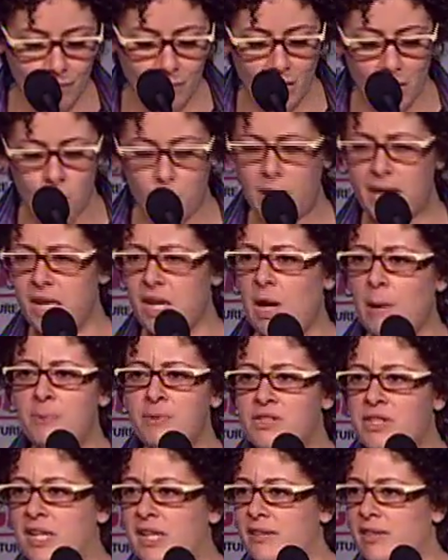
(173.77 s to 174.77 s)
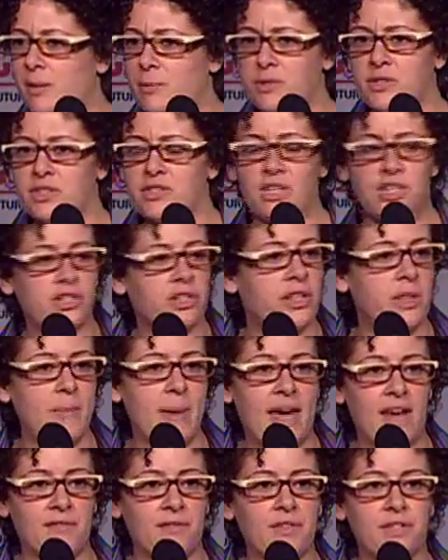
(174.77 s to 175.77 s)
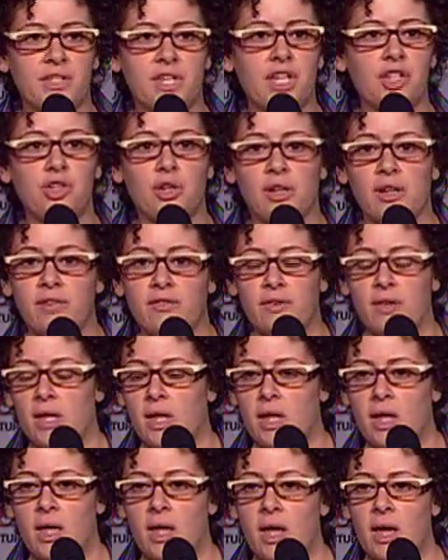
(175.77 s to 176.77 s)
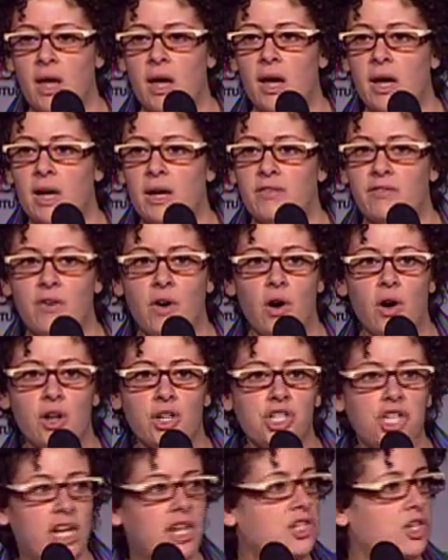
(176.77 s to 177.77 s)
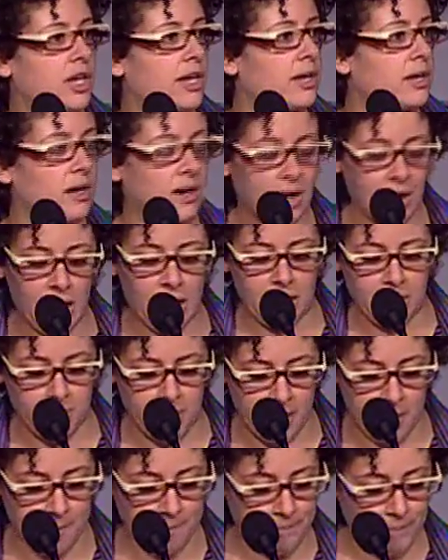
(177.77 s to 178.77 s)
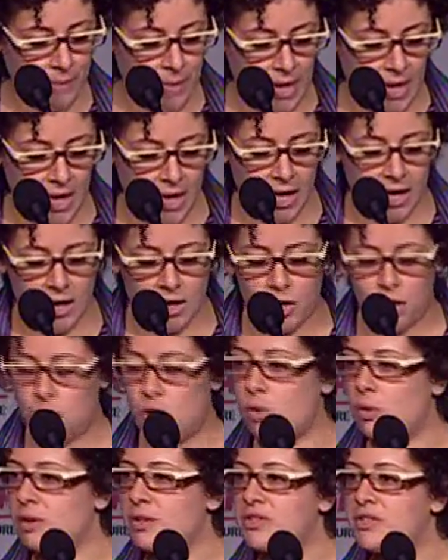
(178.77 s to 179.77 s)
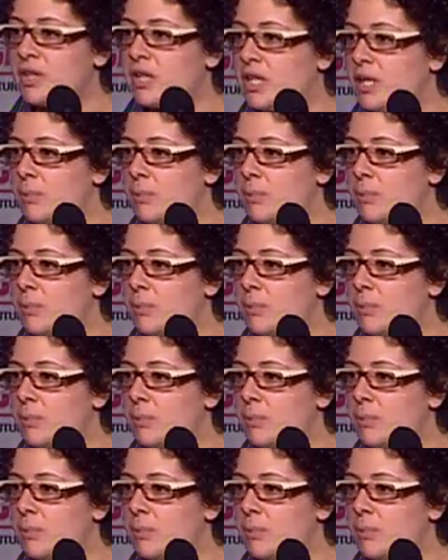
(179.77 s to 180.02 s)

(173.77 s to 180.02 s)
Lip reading: We had an upstate that was essentially a manifestation of our changing economy, a New York City